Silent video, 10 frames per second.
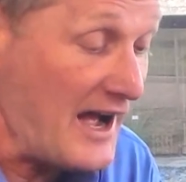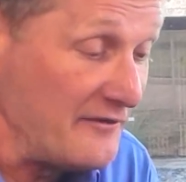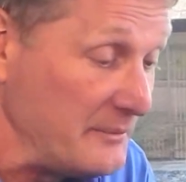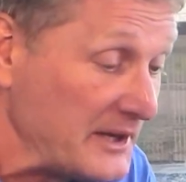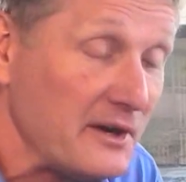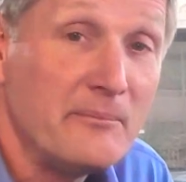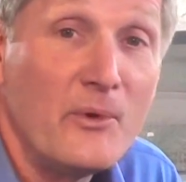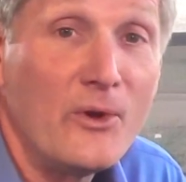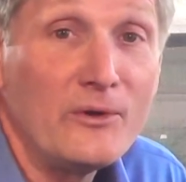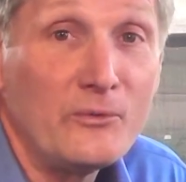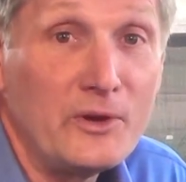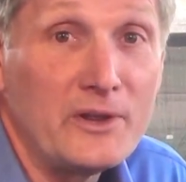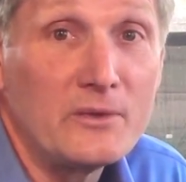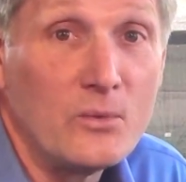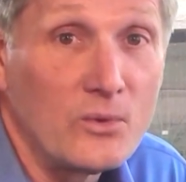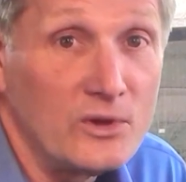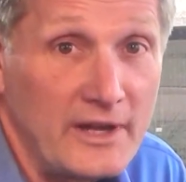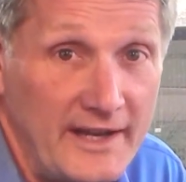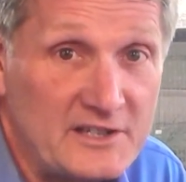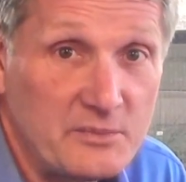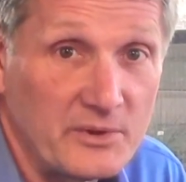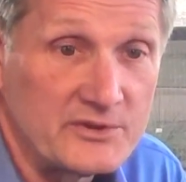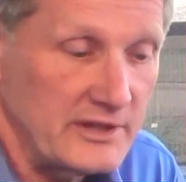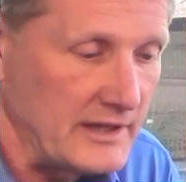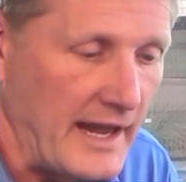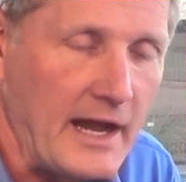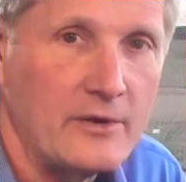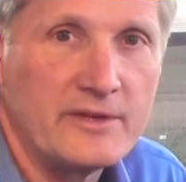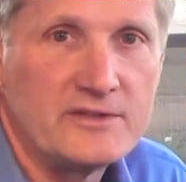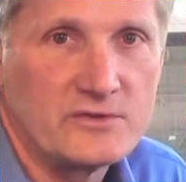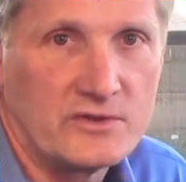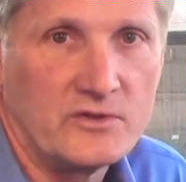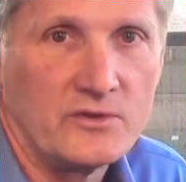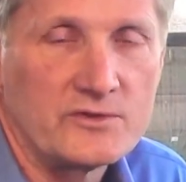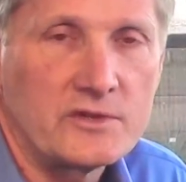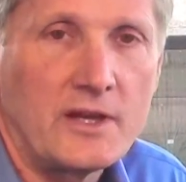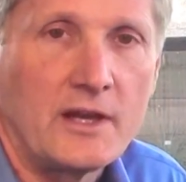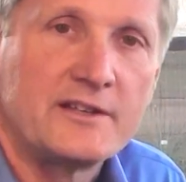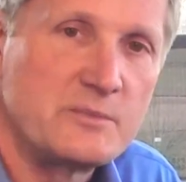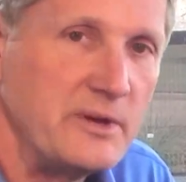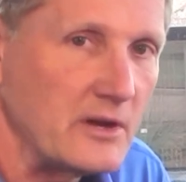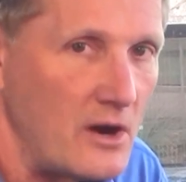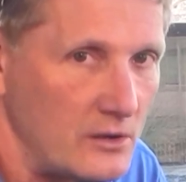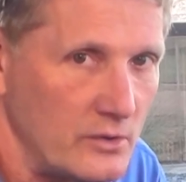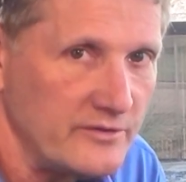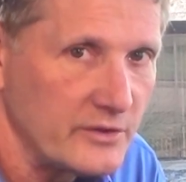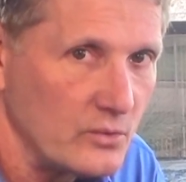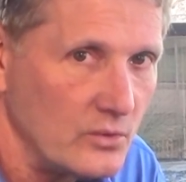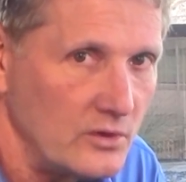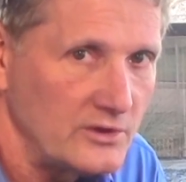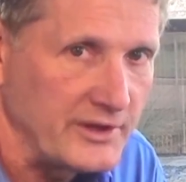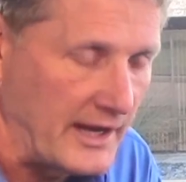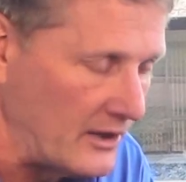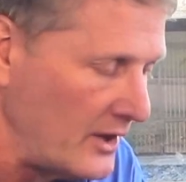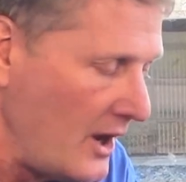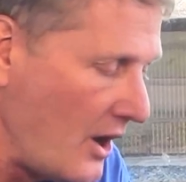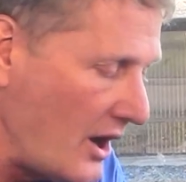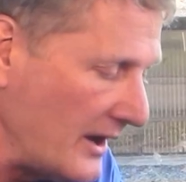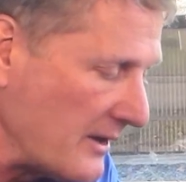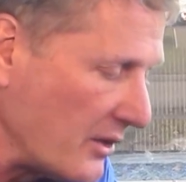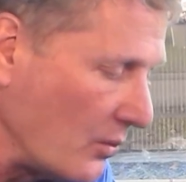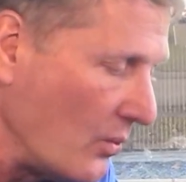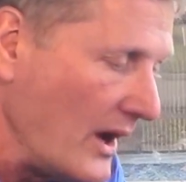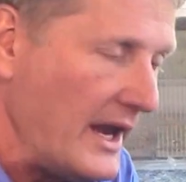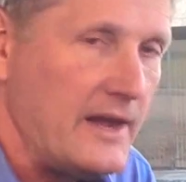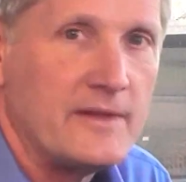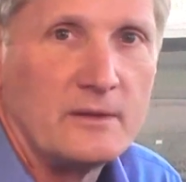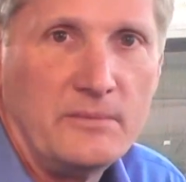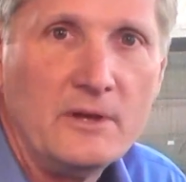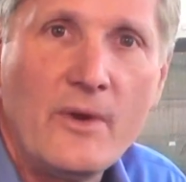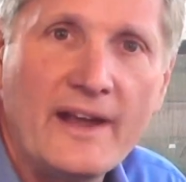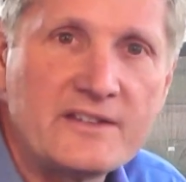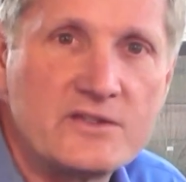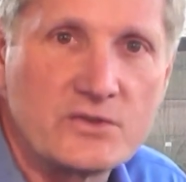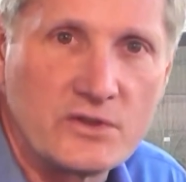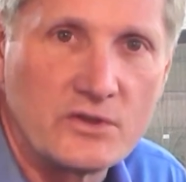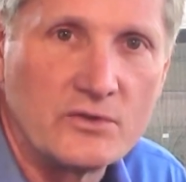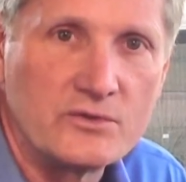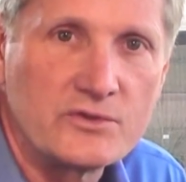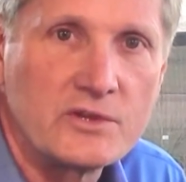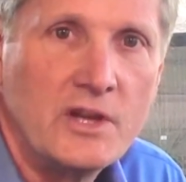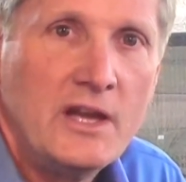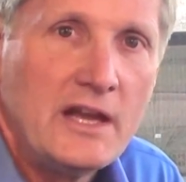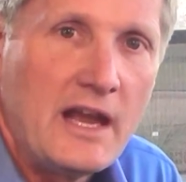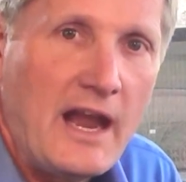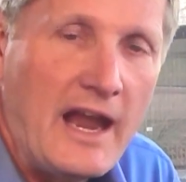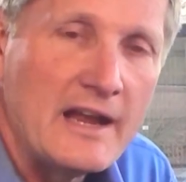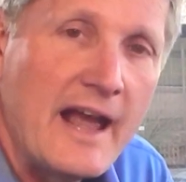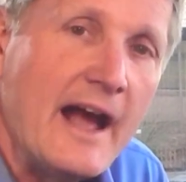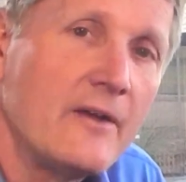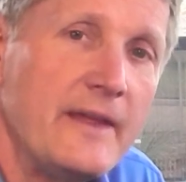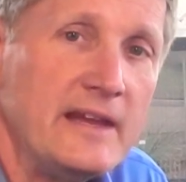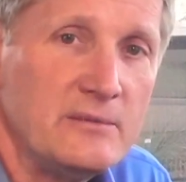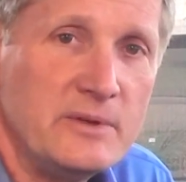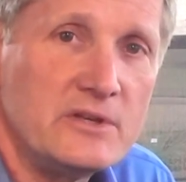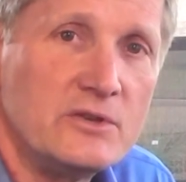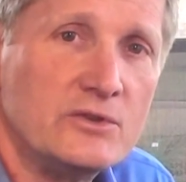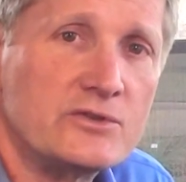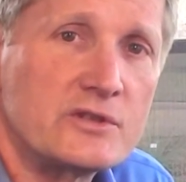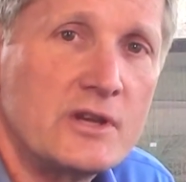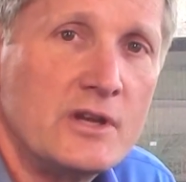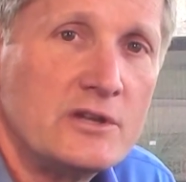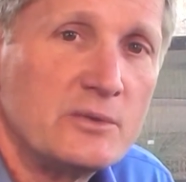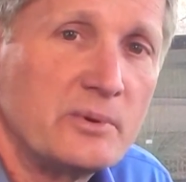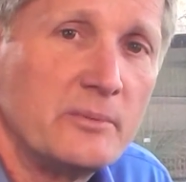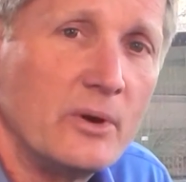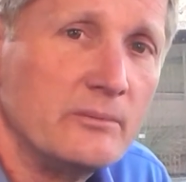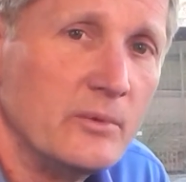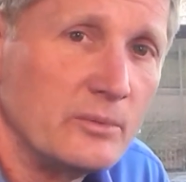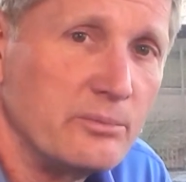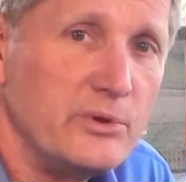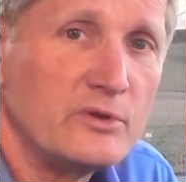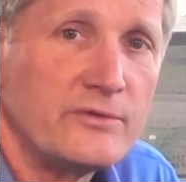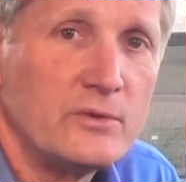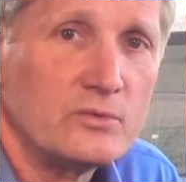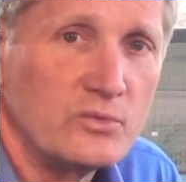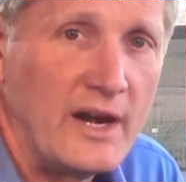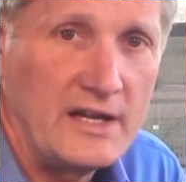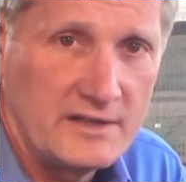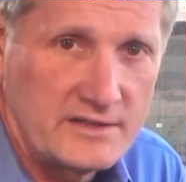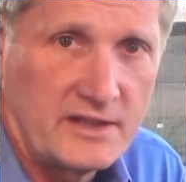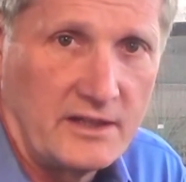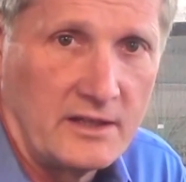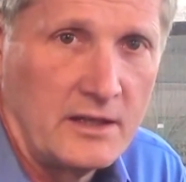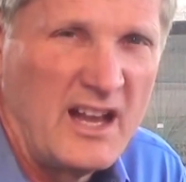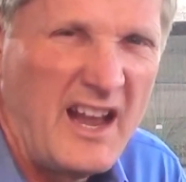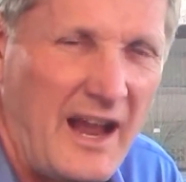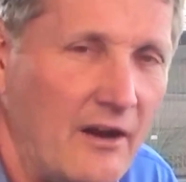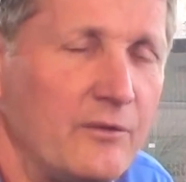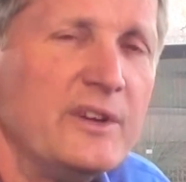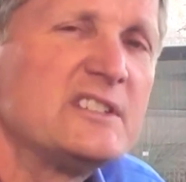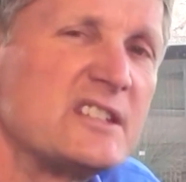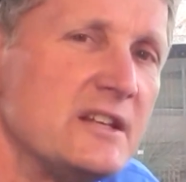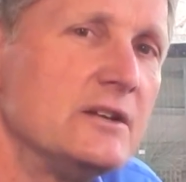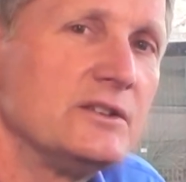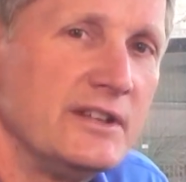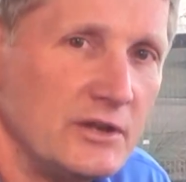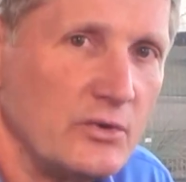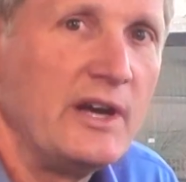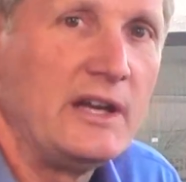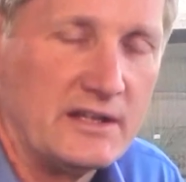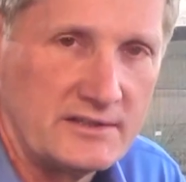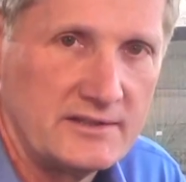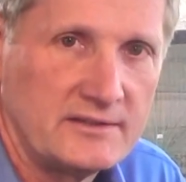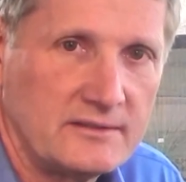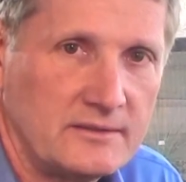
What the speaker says: I've become one of the world experts in how these are used. And I speak all over the world now on the way that amino acids are used and how they can be used to promote more beautiful, radiant skin. Every single ingredient,